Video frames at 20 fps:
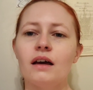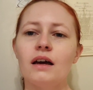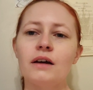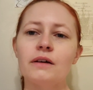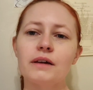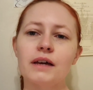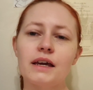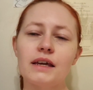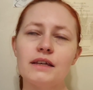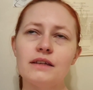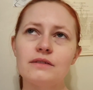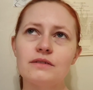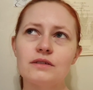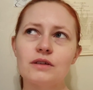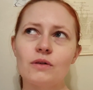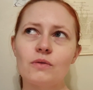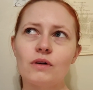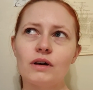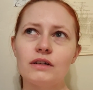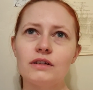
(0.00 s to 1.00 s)
Okay,
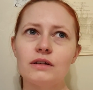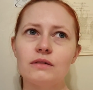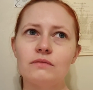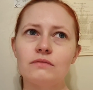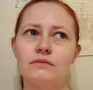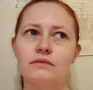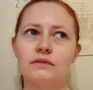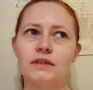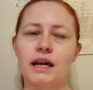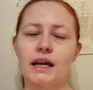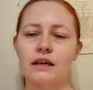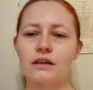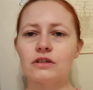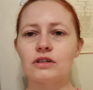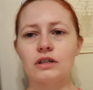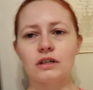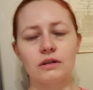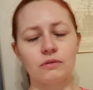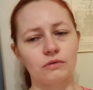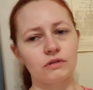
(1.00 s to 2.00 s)
so I don't
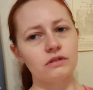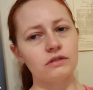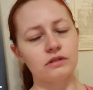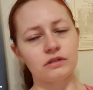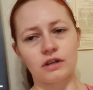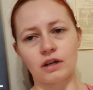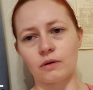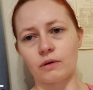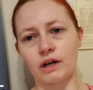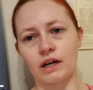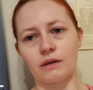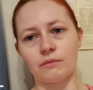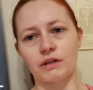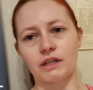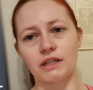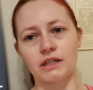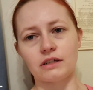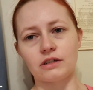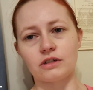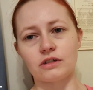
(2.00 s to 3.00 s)
actually want to know how
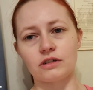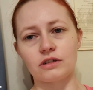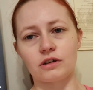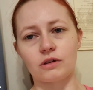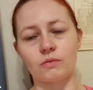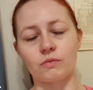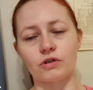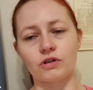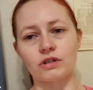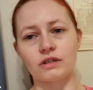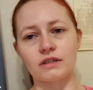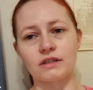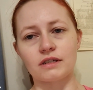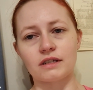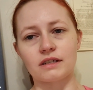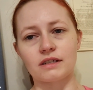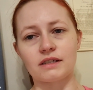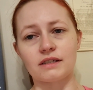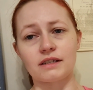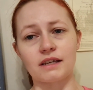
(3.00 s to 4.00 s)
many dishes you can wash in
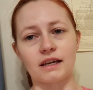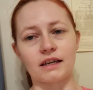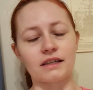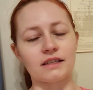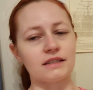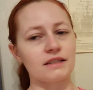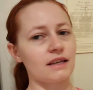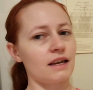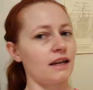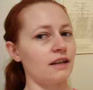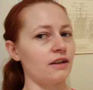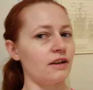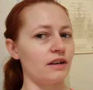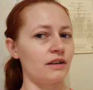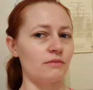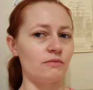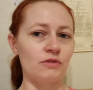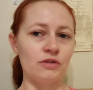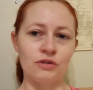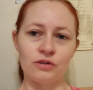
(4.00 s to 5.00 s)
60 seconds, and I
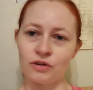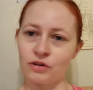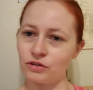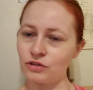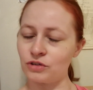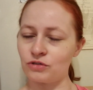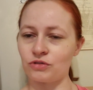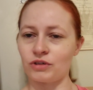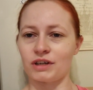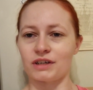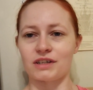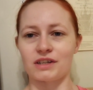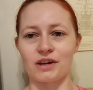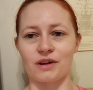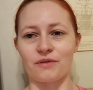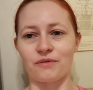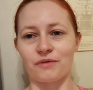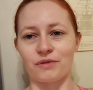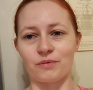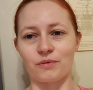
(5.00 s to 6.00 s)
am not trying to
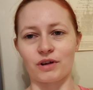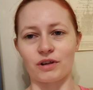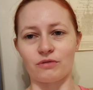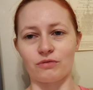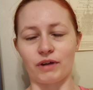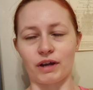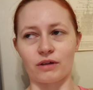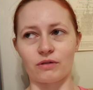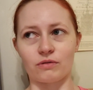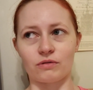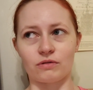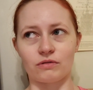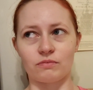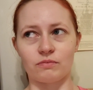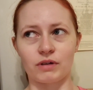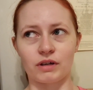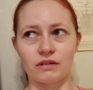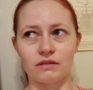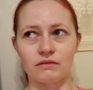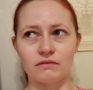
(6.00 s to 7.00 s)
go for the world record,
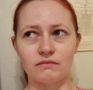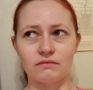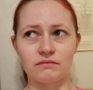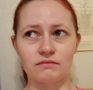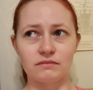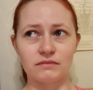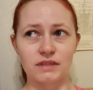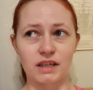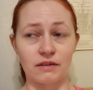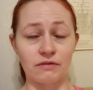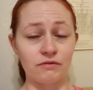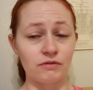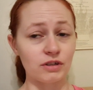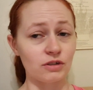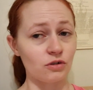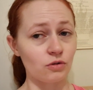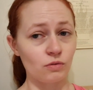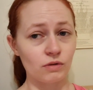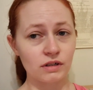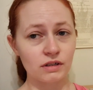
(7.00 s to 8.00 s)
but if
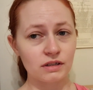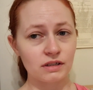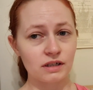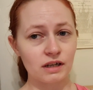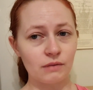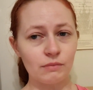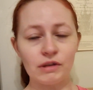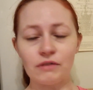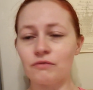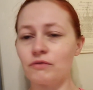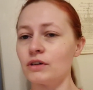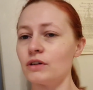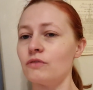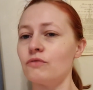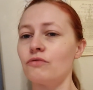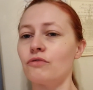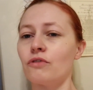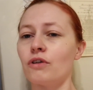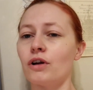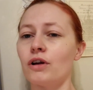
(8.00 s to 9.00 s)
you do want to tell me,
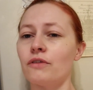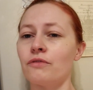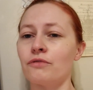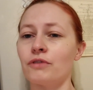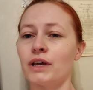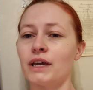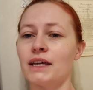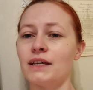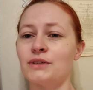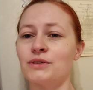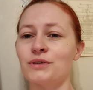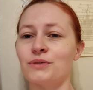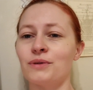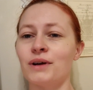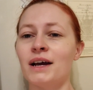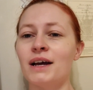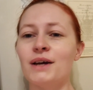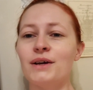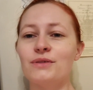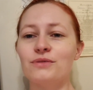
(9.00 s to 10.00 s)
feel free
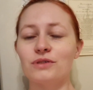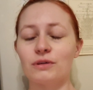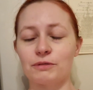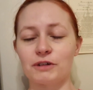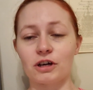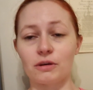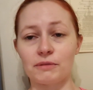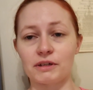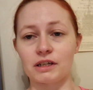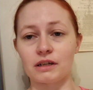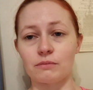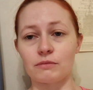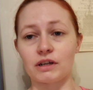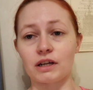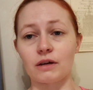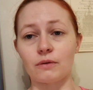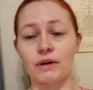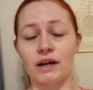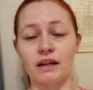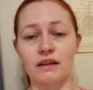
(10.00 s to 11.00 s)
to drop a comment down
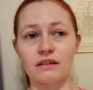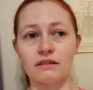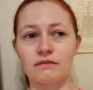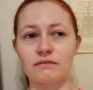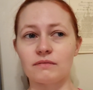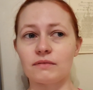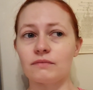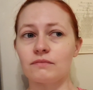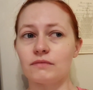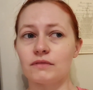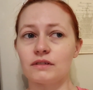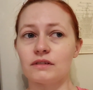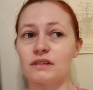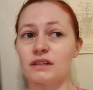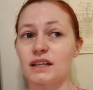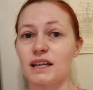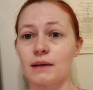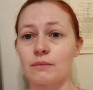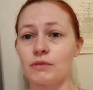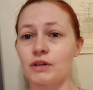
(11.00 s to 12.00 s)
below and
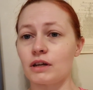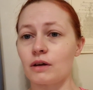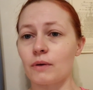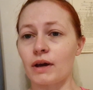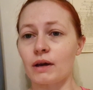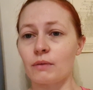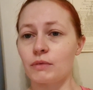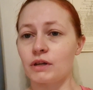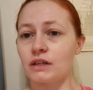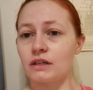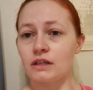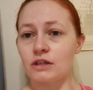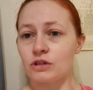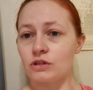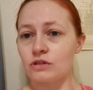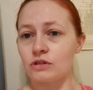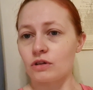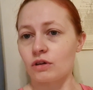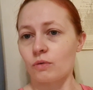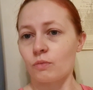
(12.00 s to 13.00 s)
let me know how many
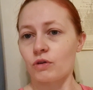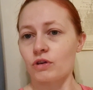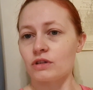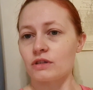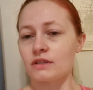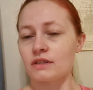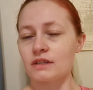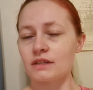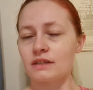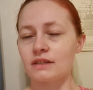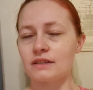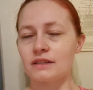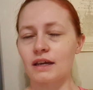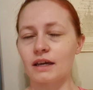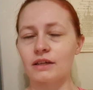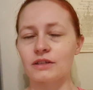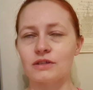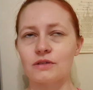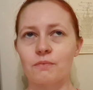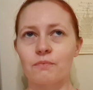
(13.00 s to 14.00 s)
dishes you can wash in 60
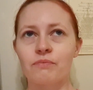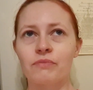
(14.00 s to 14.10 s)
seconds.